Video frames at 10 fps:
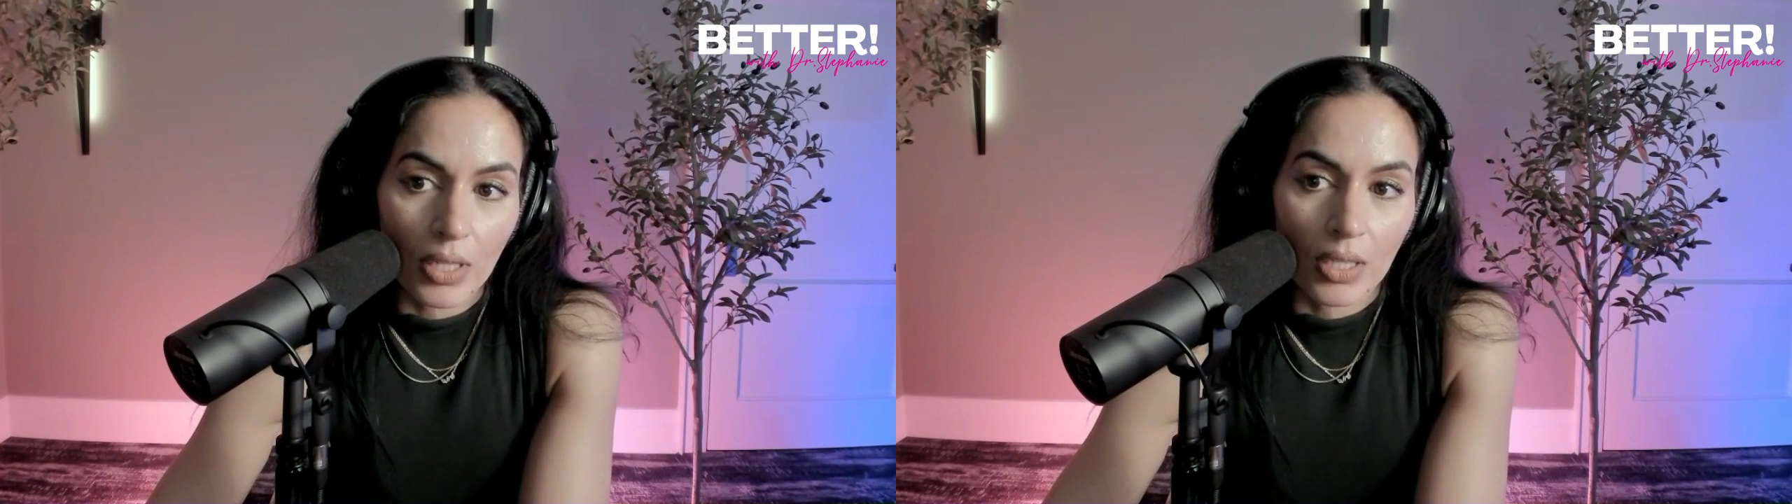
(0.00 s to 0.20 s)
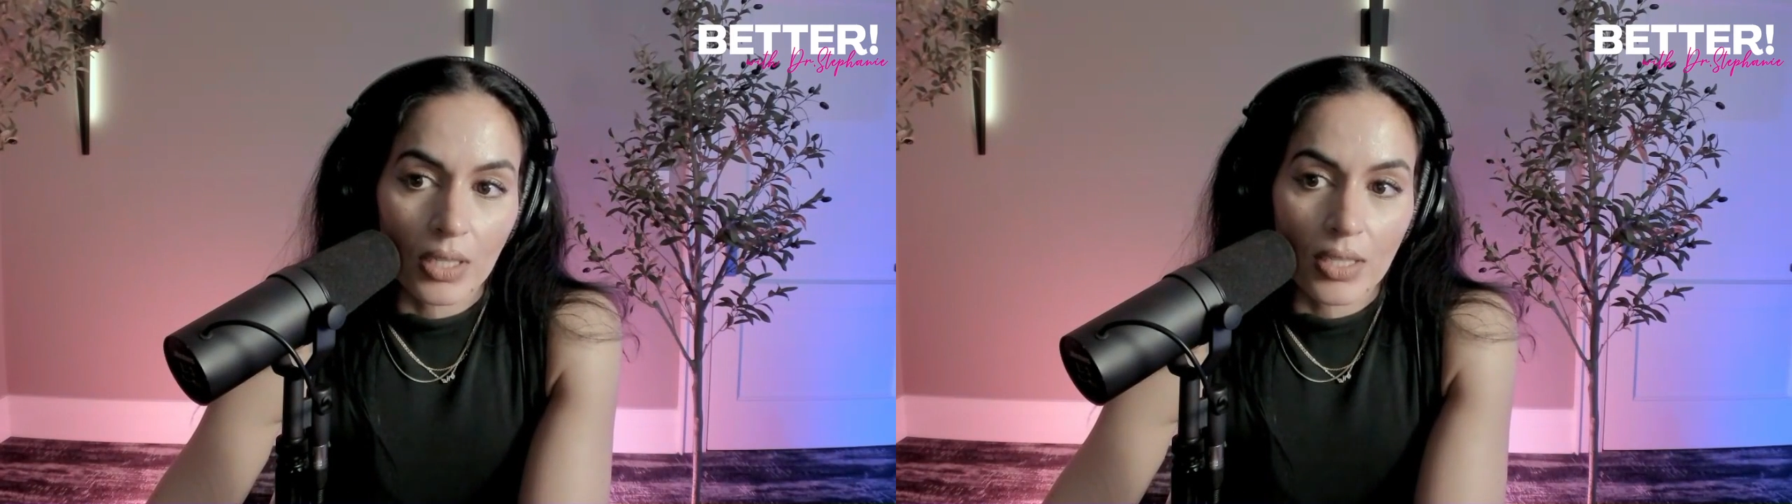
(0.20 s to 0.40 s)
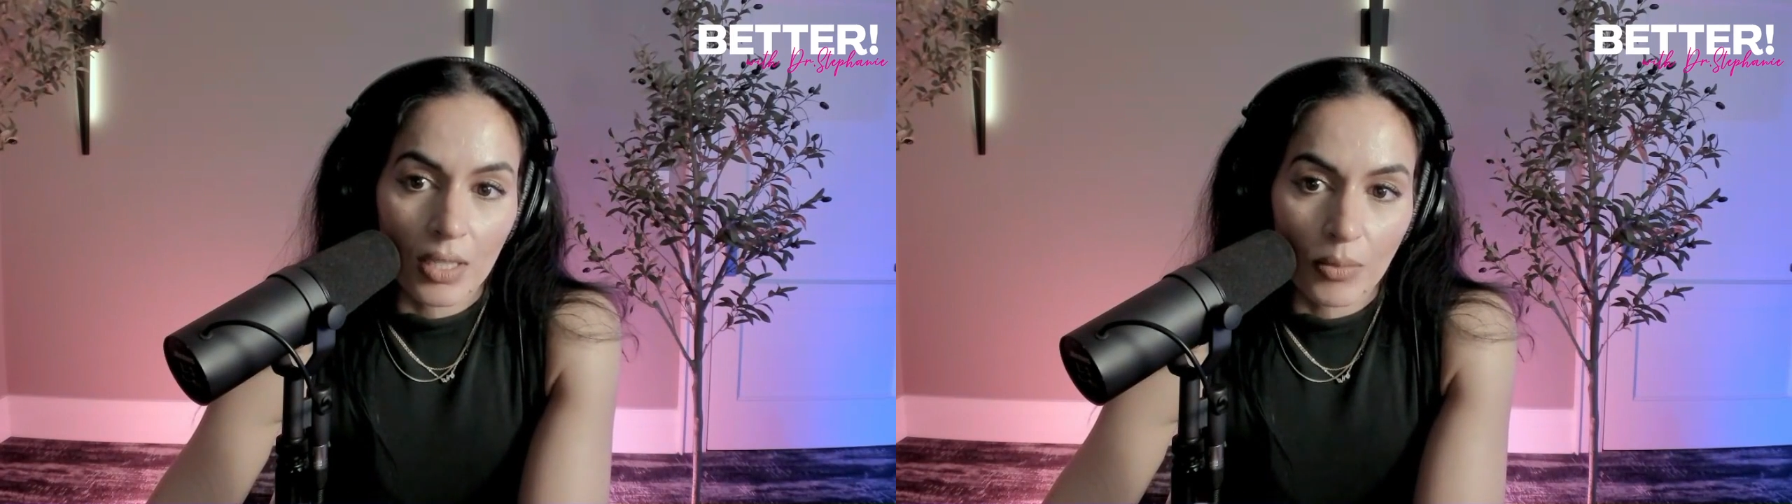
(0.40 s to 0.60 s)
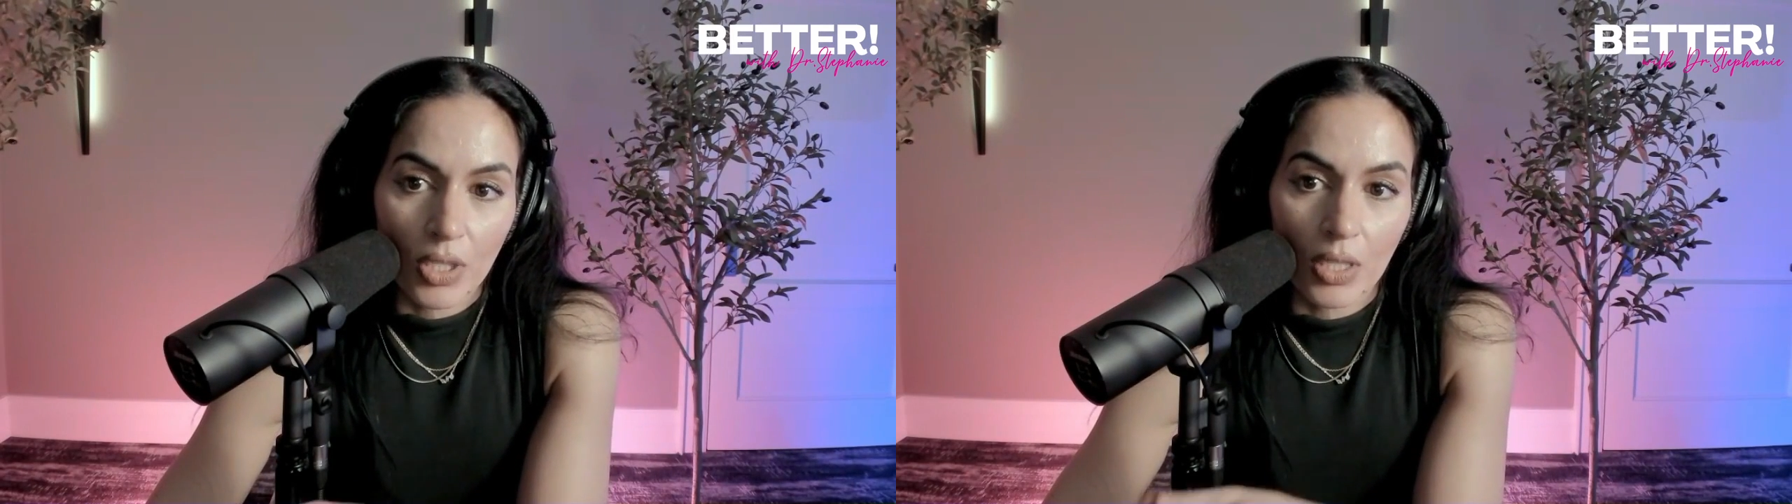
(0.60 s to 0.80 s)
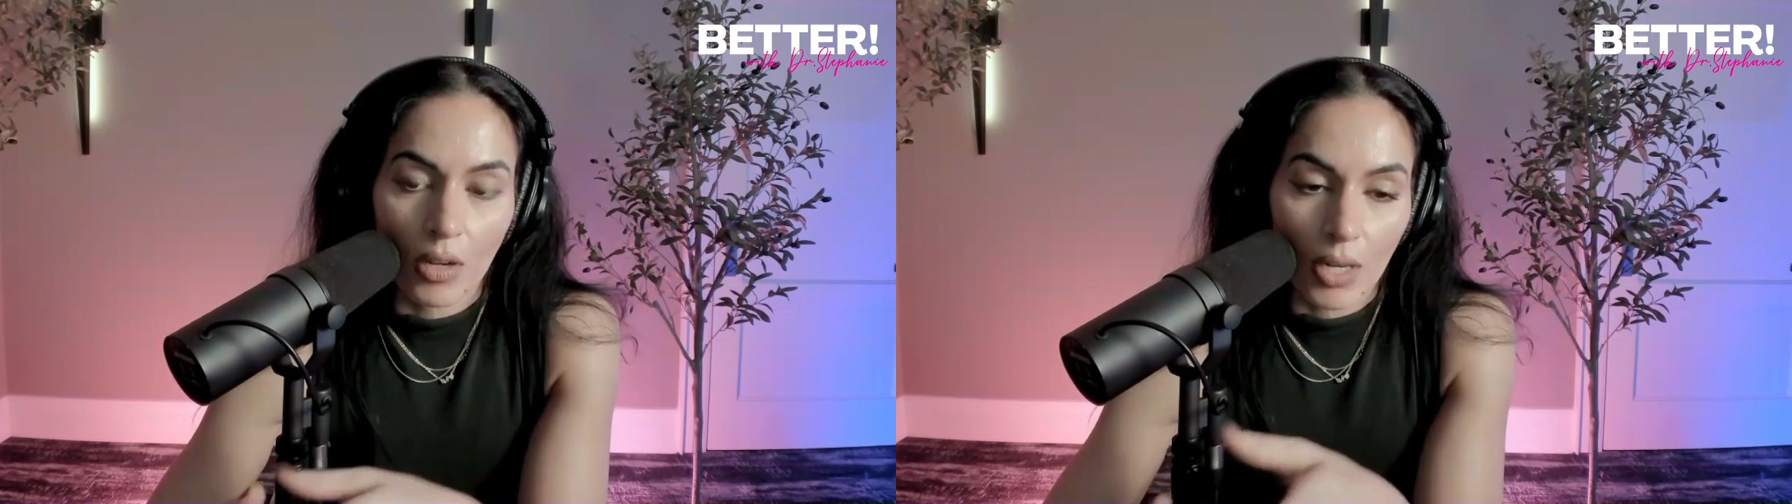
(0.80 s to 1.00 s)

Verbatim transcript: consumption on a